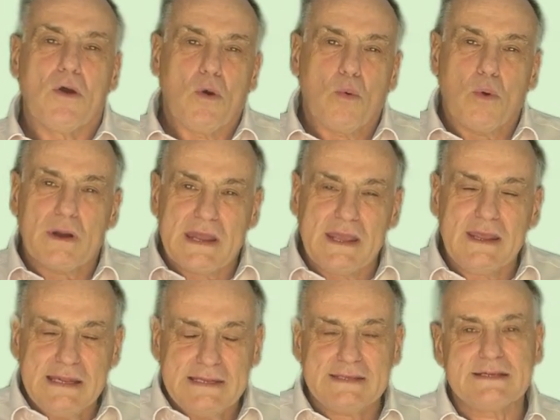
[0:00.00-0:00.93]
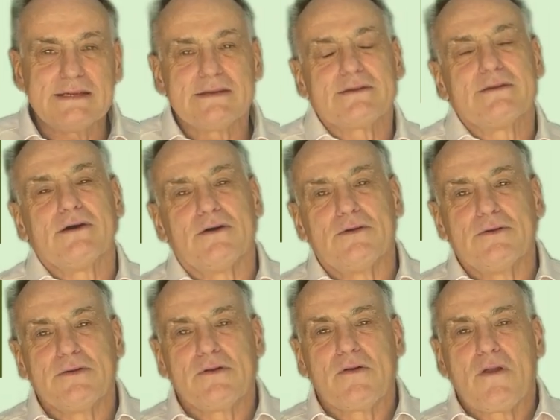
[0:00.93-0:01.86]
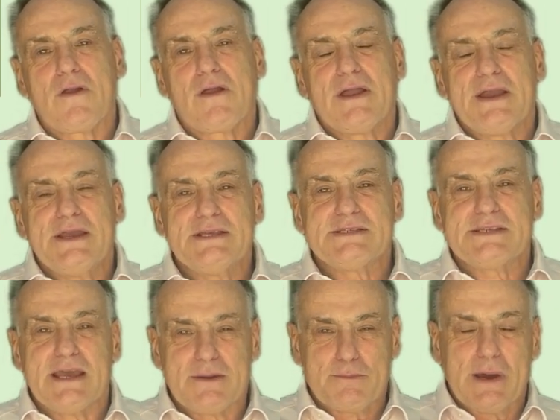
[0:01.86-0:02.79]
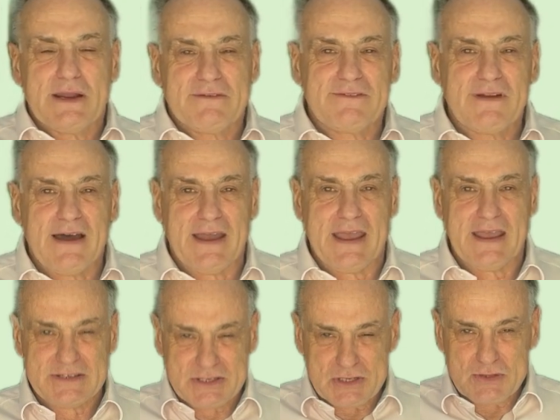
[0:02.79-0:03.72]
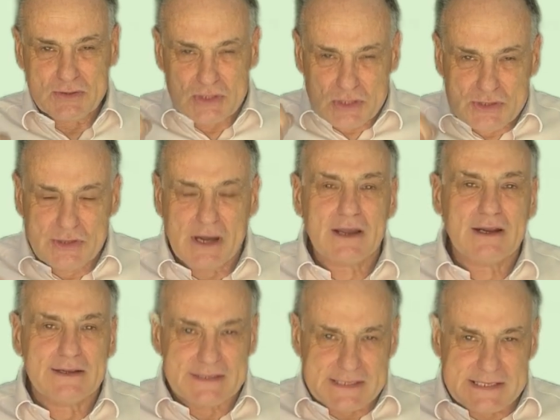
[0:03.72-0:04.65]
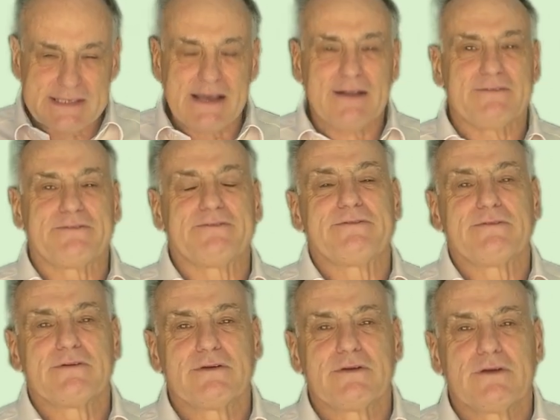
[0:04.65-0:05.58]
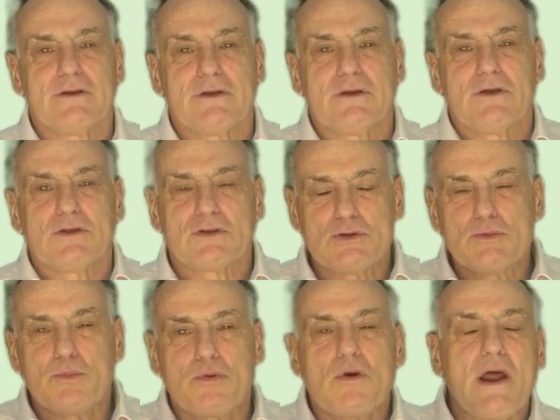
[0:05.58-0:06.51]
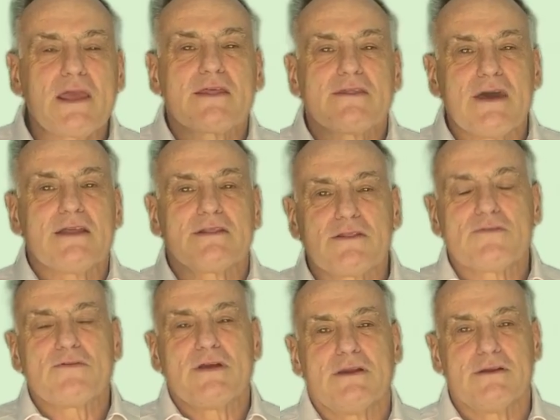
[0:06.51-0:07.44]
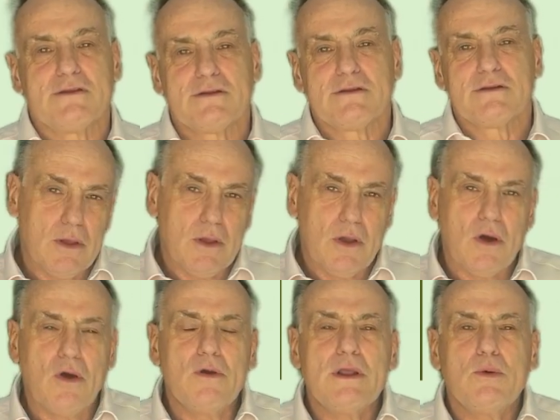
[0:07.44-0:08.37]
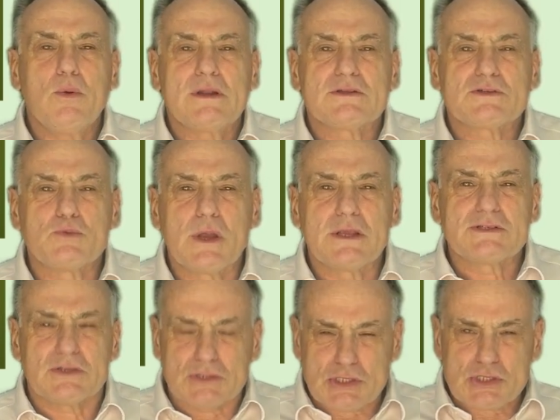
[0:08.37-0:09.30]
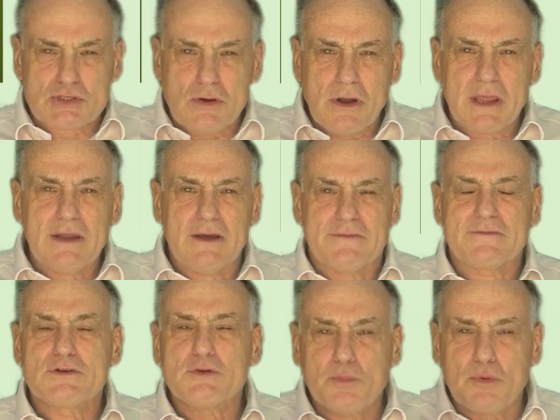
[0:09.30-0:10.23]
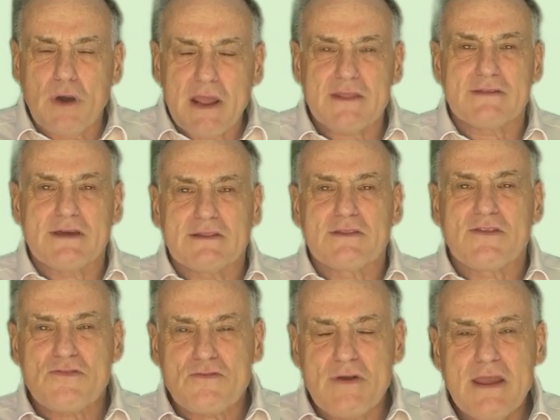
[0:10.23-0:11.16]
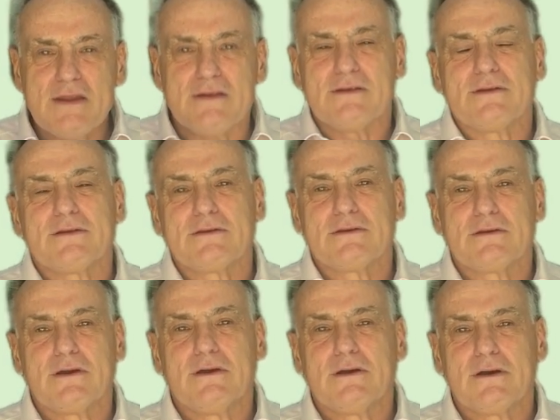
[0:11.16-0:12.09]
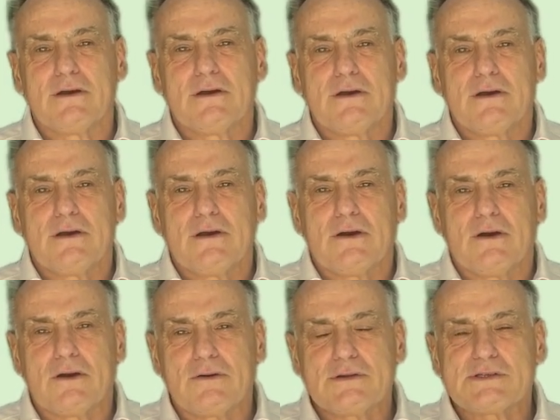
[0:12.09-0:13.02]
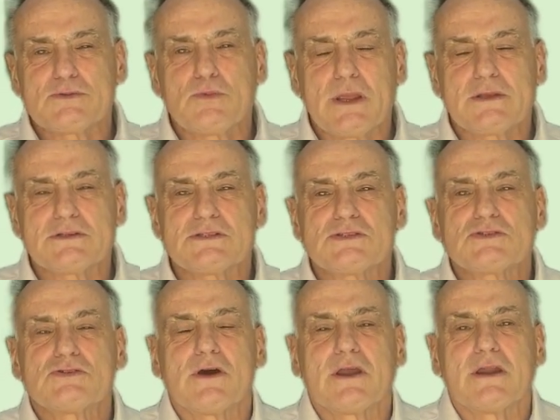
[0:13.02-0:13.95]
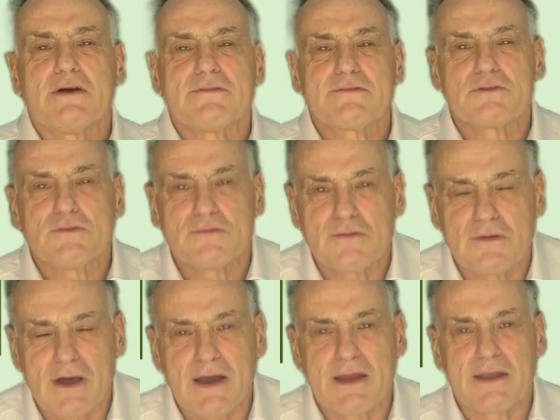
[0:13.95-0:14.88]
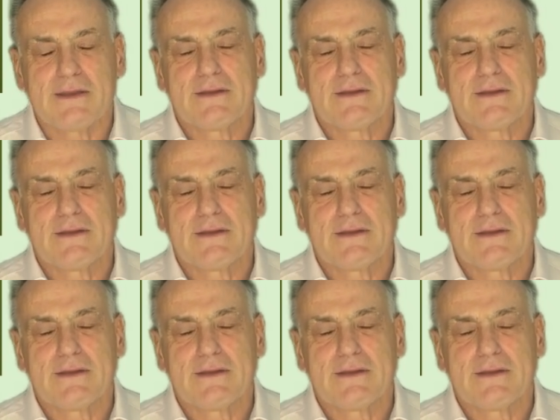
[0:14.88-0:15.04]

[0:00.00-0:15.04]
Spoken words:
What he didn't know is that butterfly has to struggle itself to break that thread. Only when its wings are strong enough to break that thread are its wings strong enough to fly.